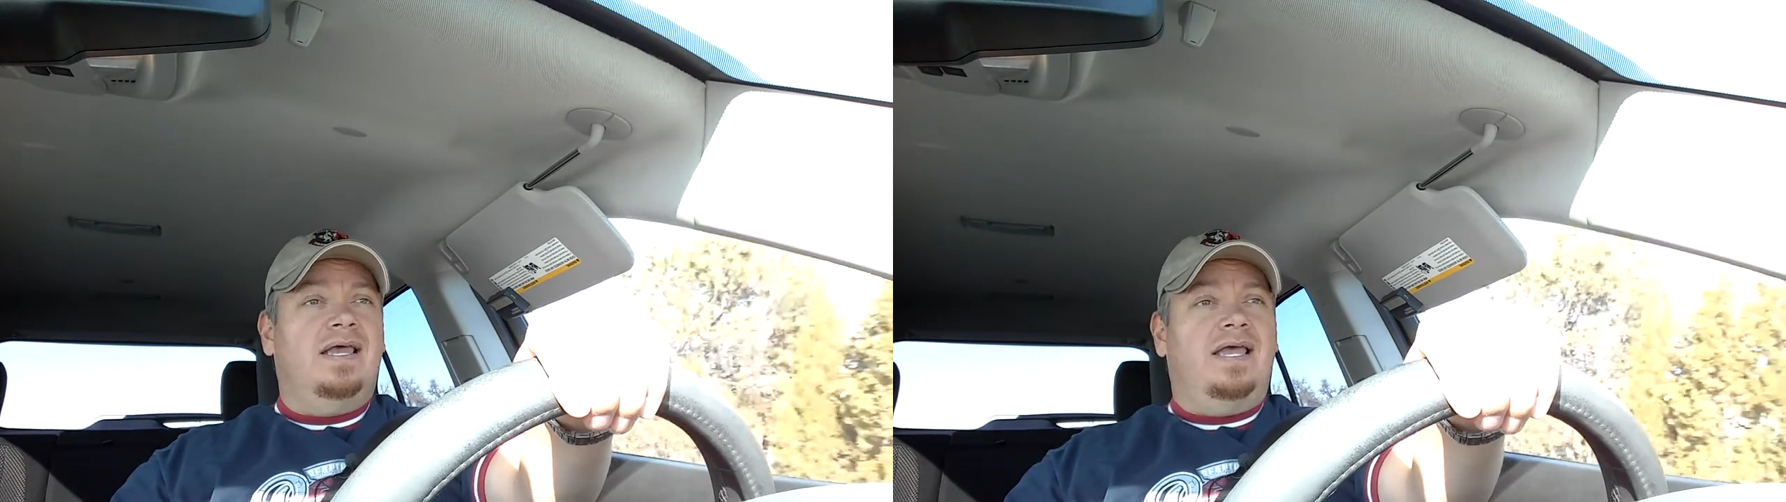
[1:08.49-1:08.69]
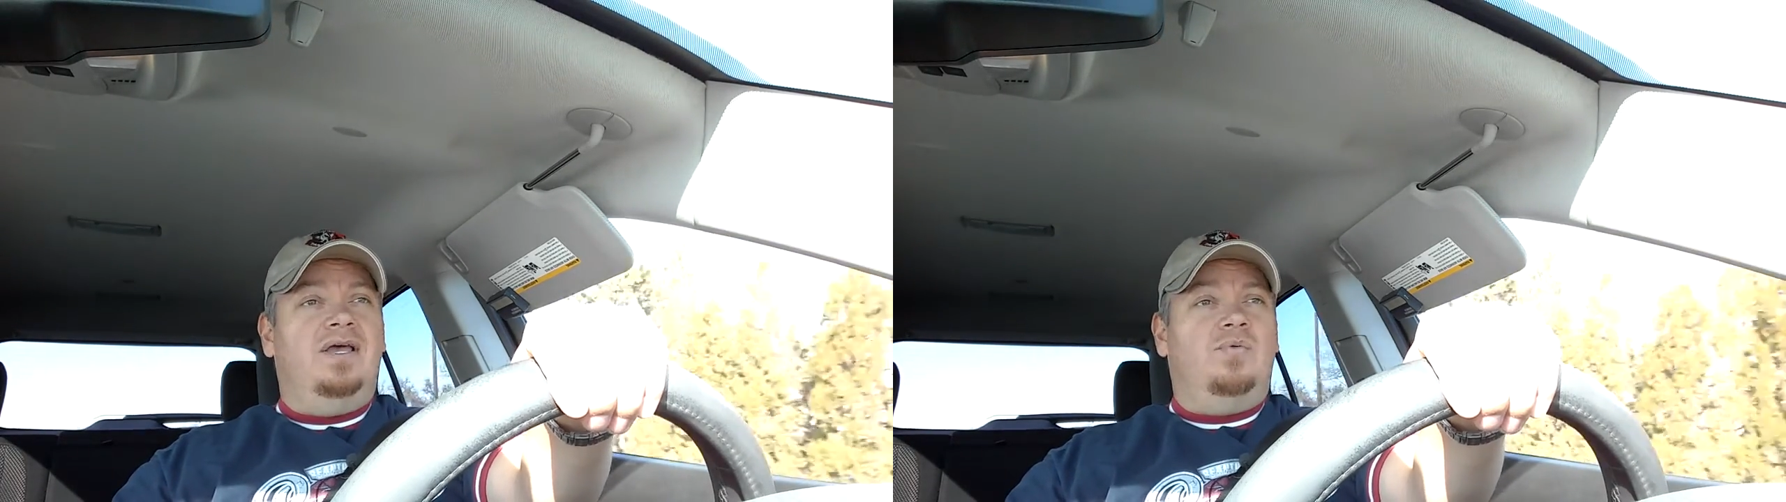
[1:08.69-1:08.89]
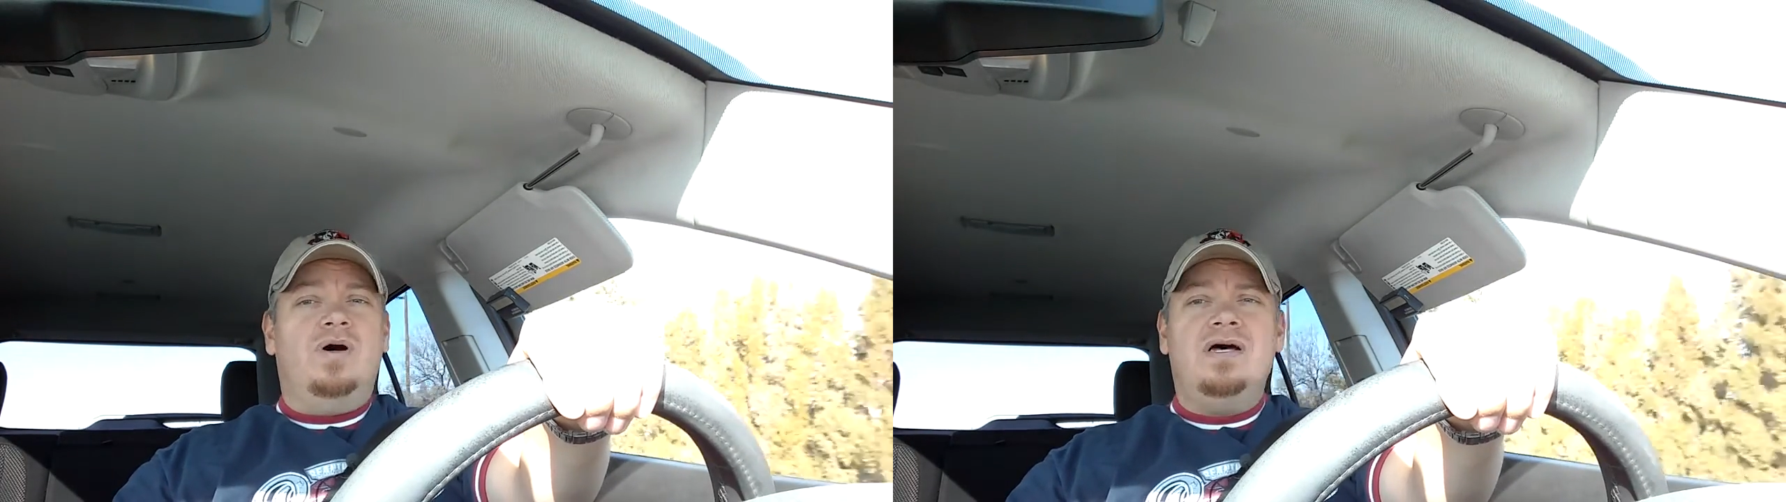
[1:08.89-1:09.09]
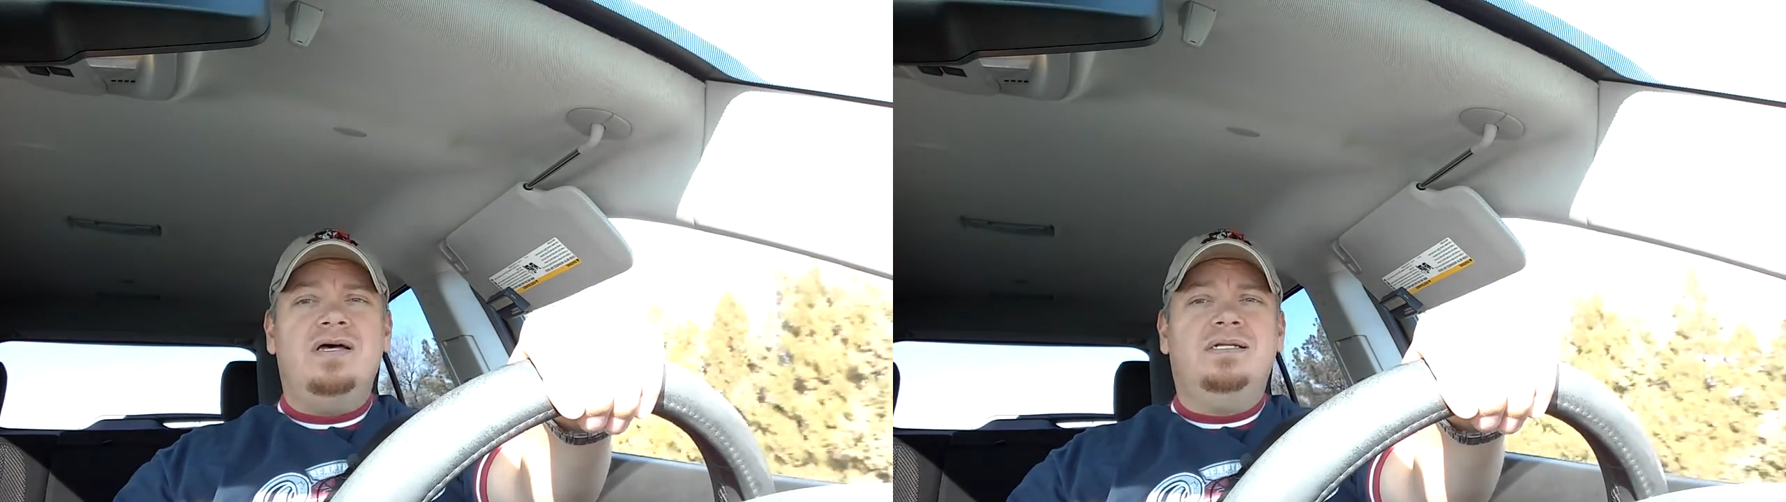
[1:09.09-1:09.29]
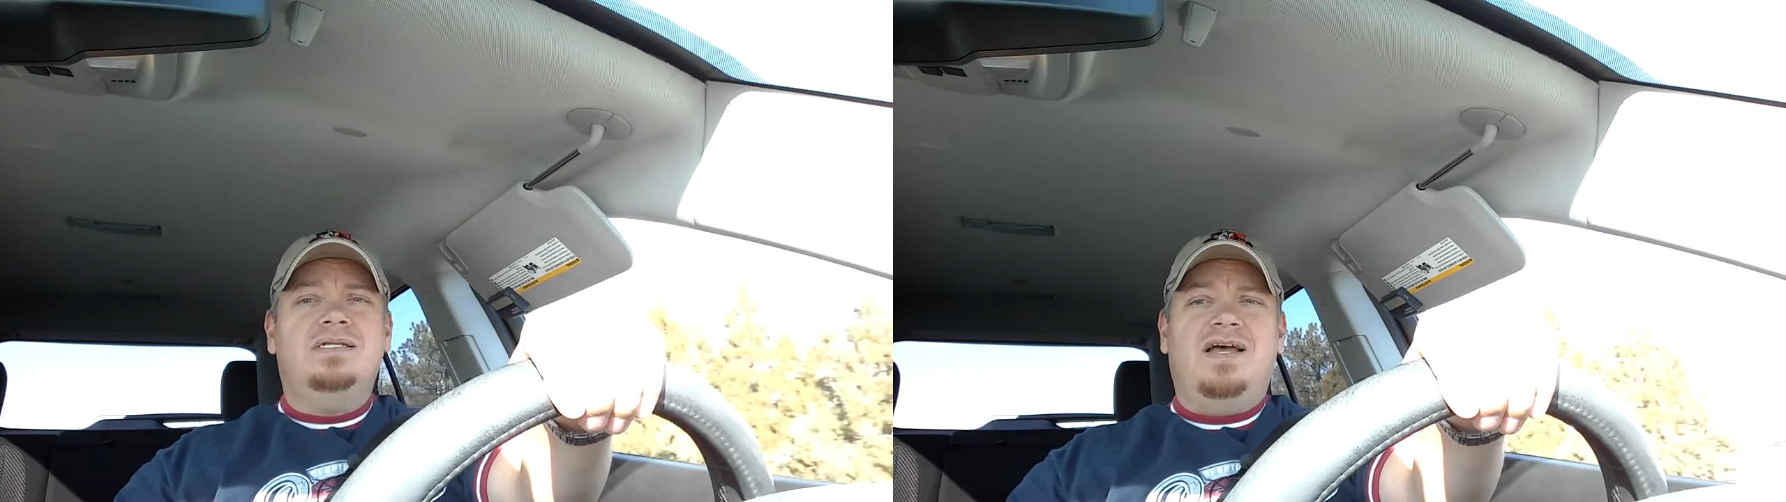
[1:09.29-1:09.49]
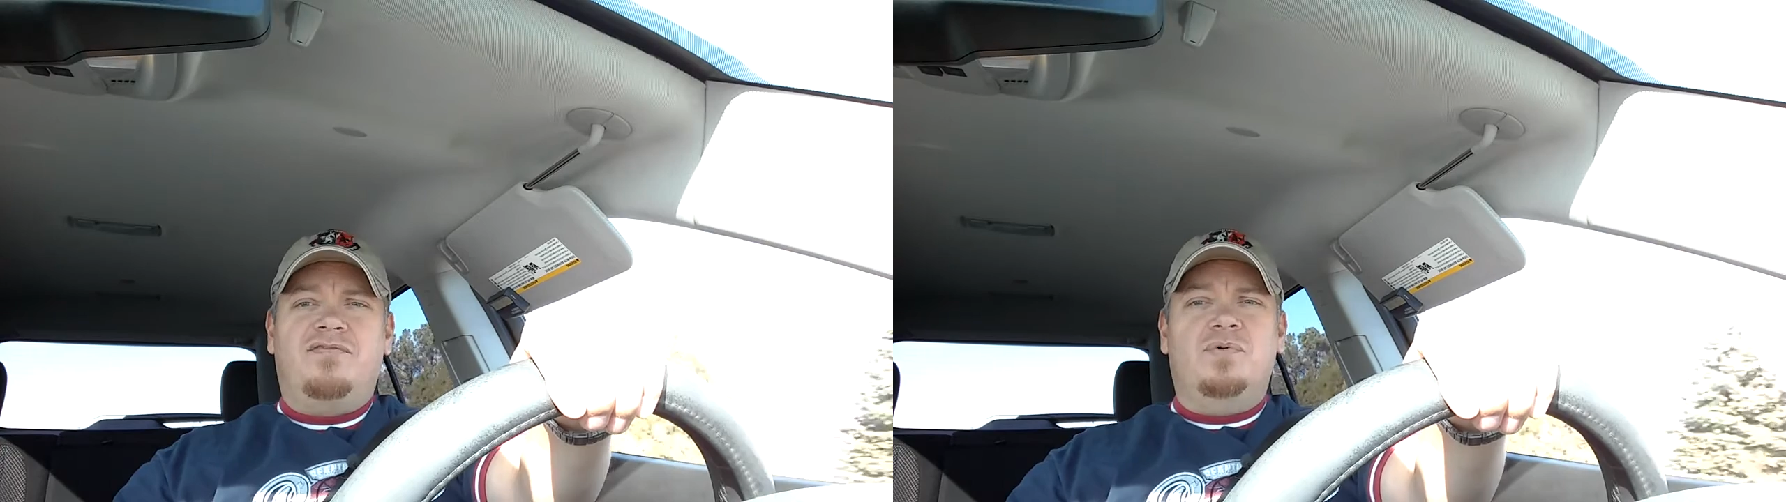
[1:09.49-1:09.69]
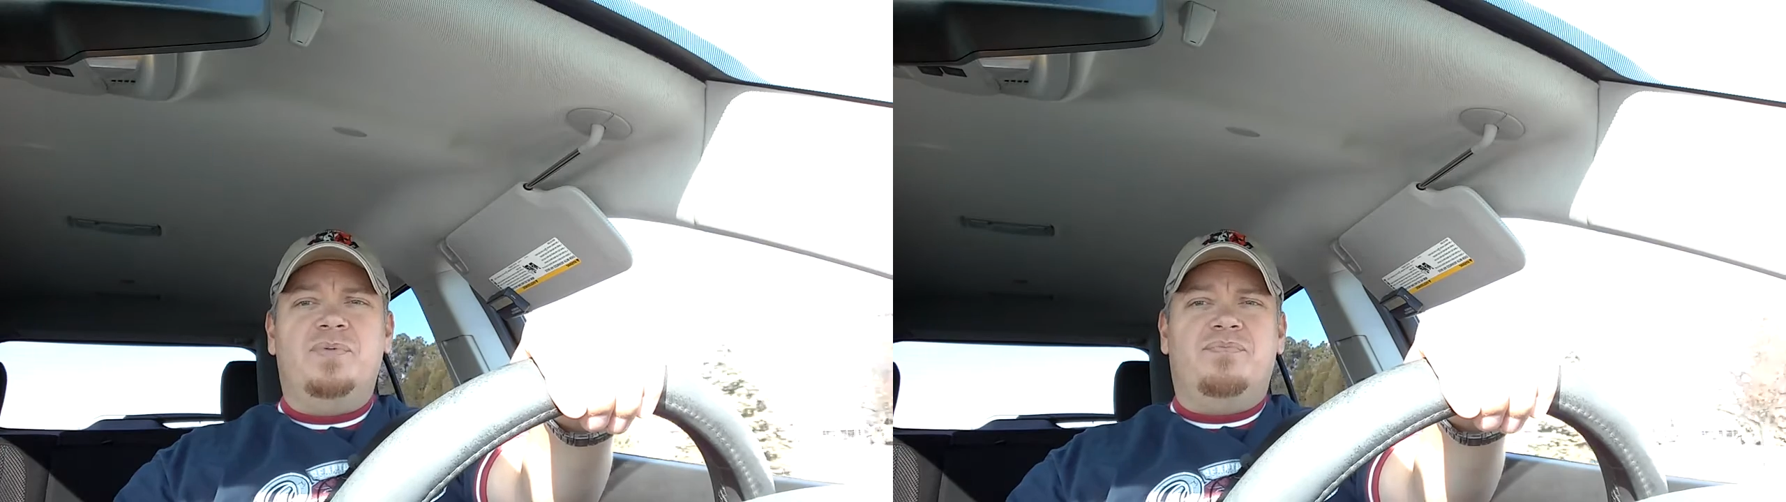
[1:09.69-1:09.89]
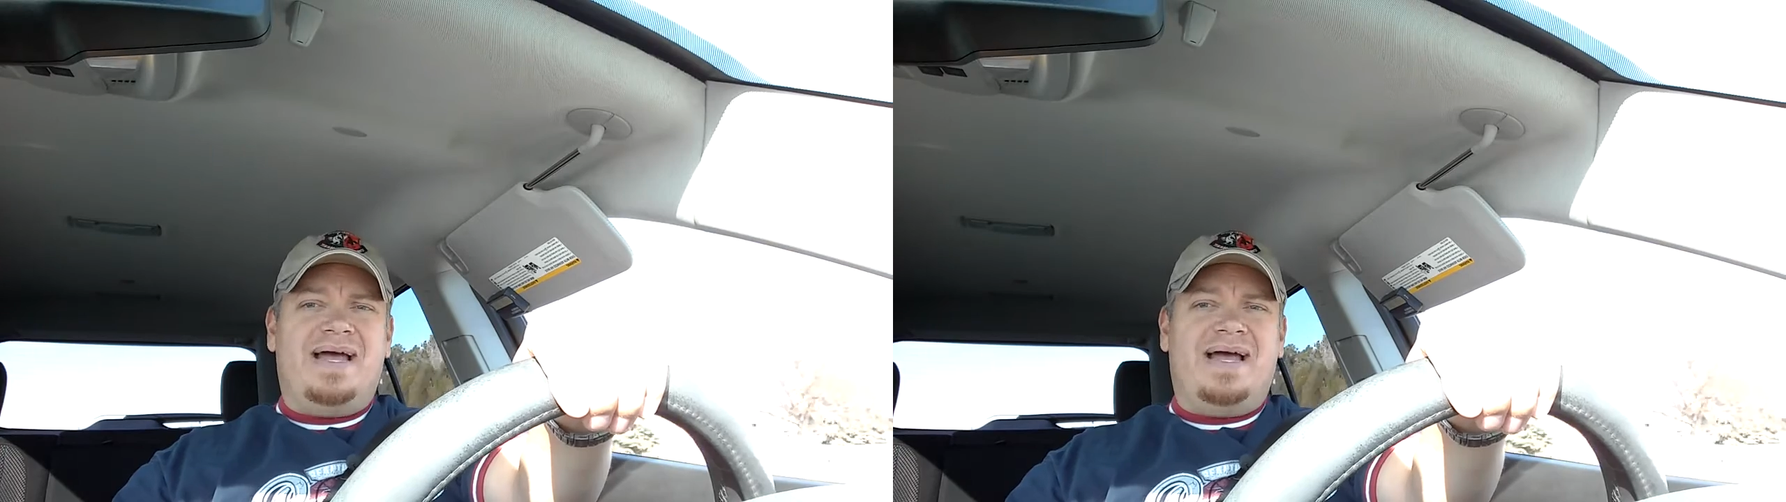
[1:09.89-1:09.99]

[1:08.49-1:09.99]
in one government